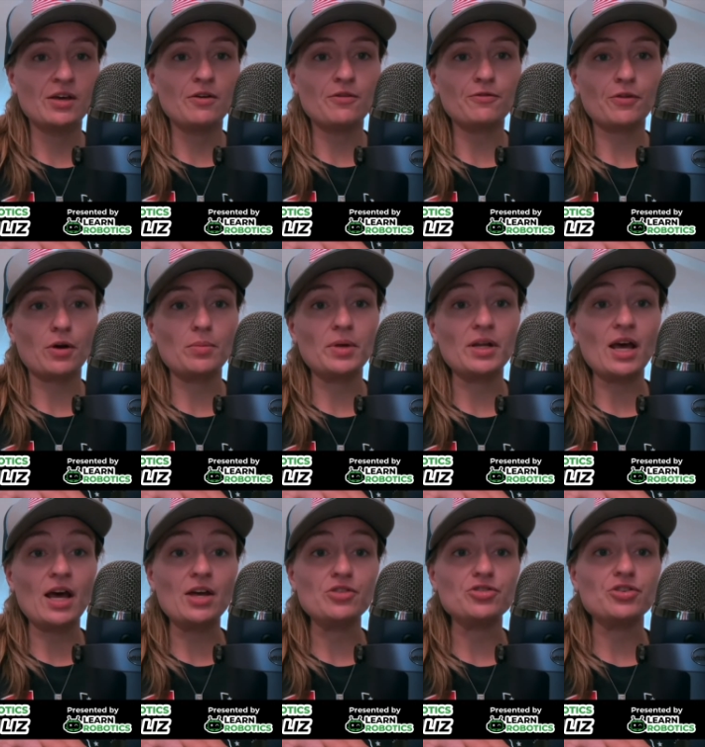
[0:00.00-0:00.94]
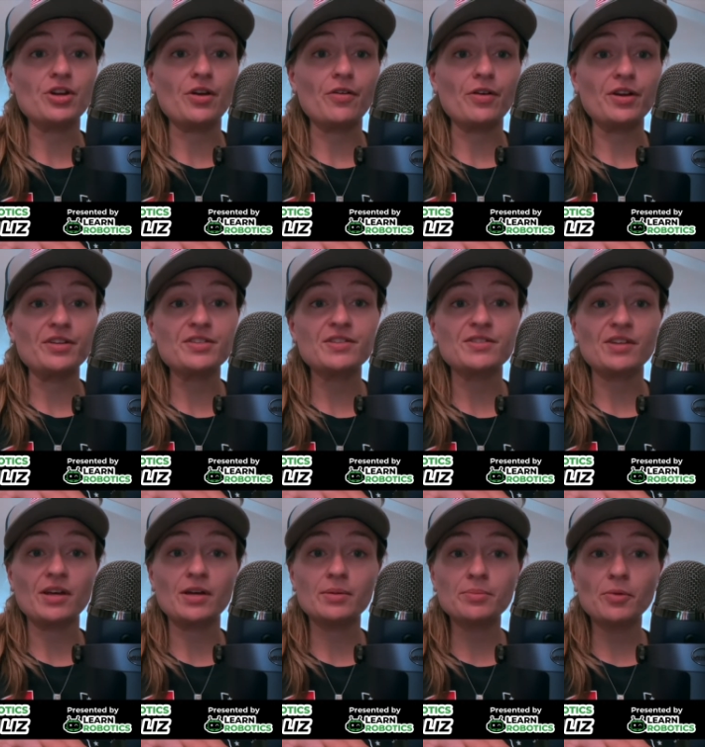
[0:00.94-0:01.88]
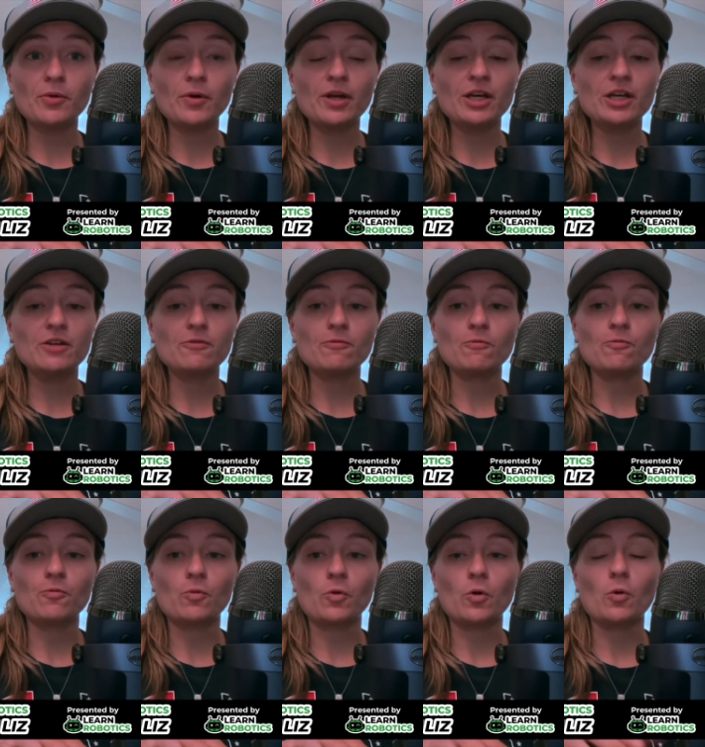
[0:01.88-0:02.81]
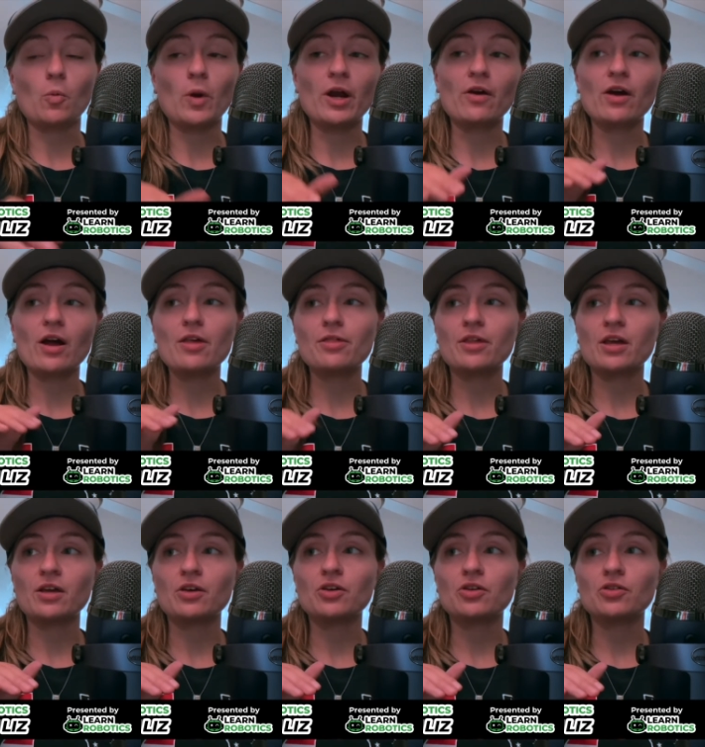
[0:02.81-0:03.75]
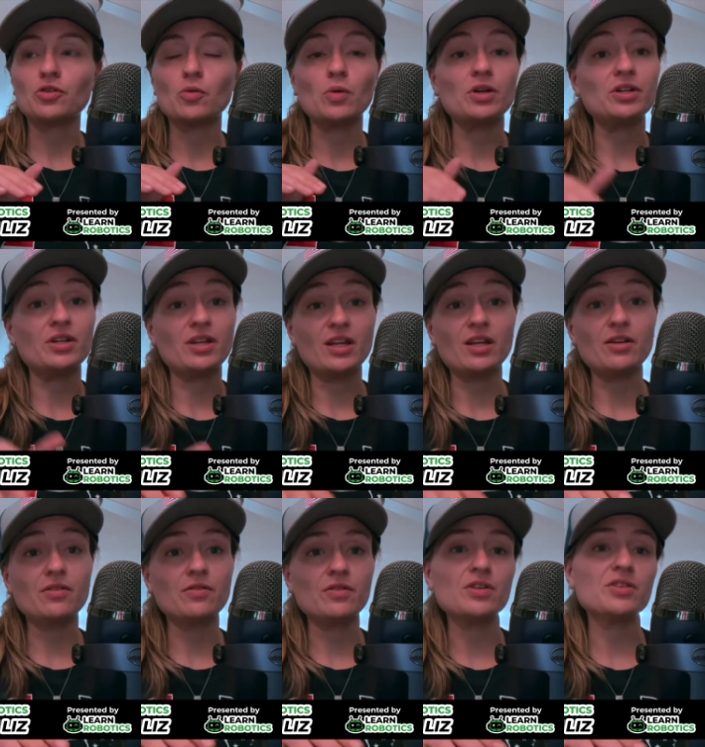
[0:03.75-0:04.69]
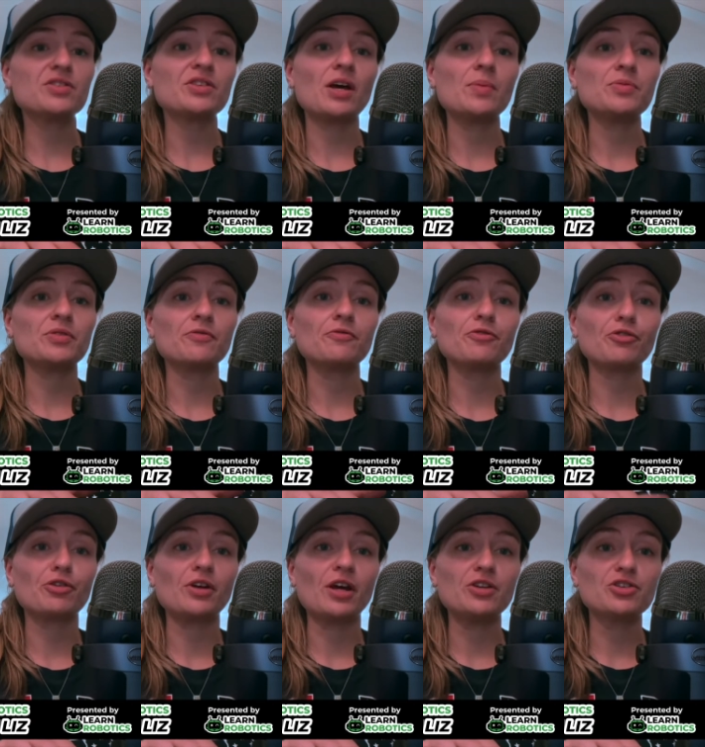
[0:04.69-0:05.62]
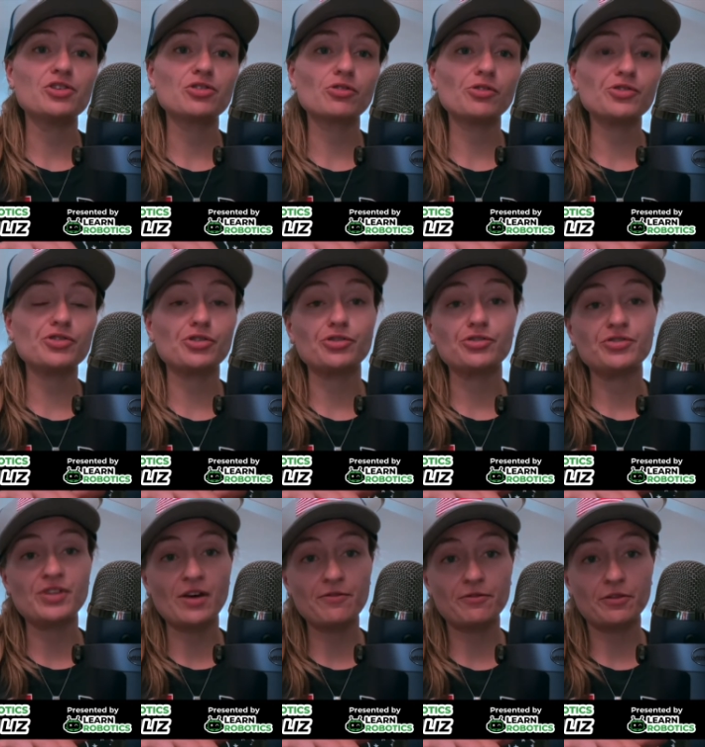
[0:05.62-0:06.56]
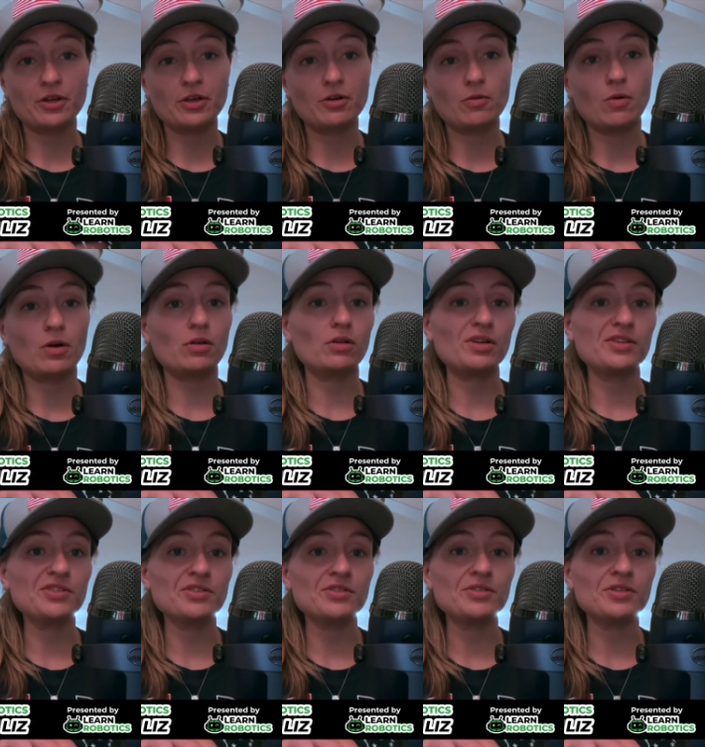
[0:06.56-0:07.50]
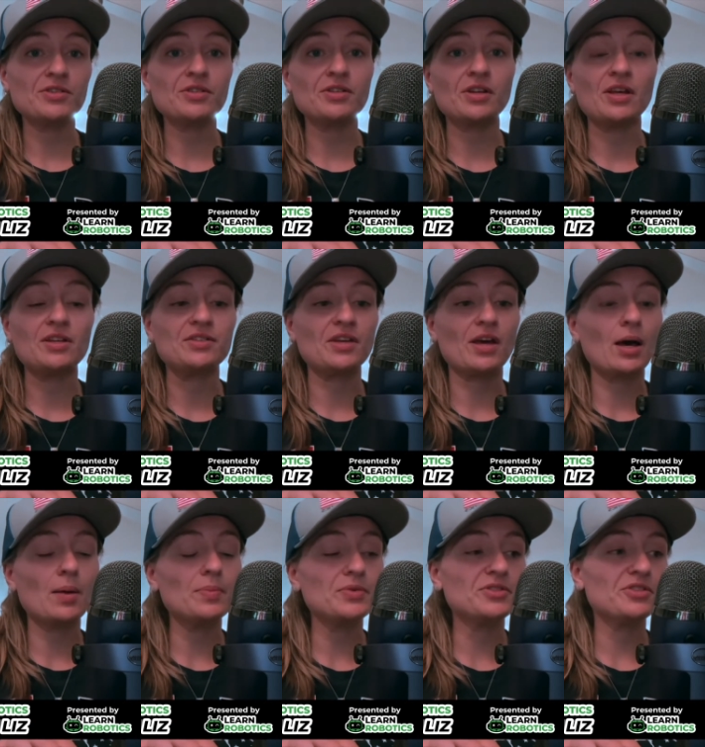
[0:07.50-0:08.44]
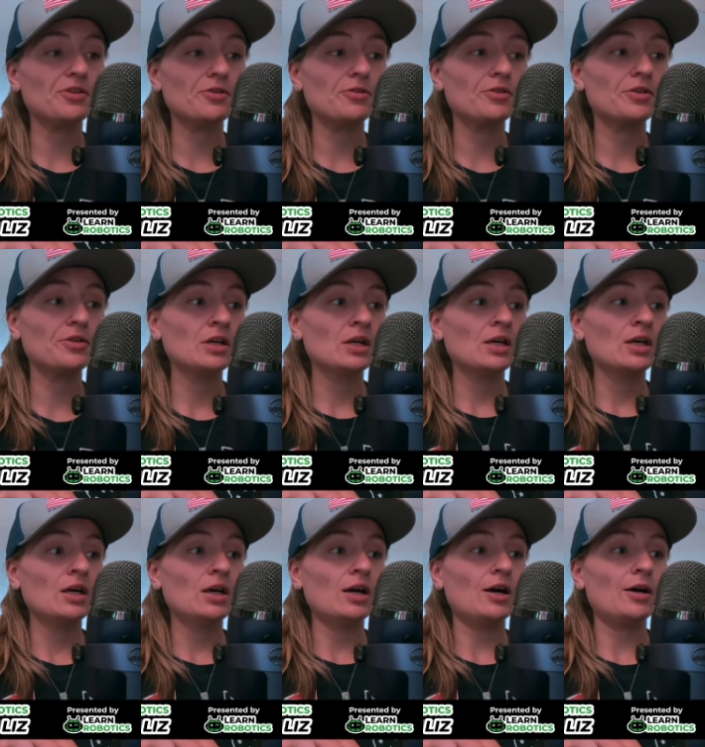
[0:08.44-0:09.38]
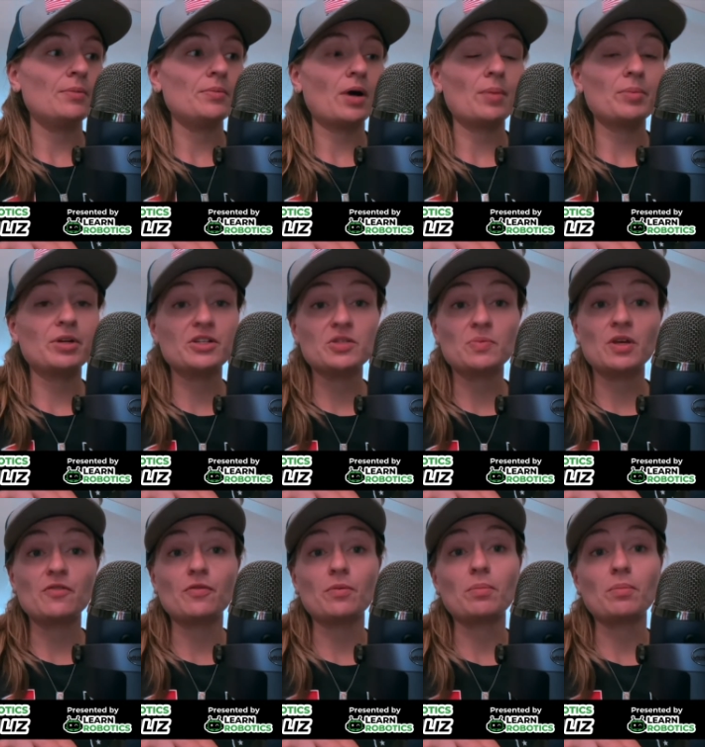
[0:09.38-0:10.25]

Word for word: from an engineering standpoint, for where I think you would need these types of credentials, you're definitely going to want to listen to today's episode. Um, I'm going to speak from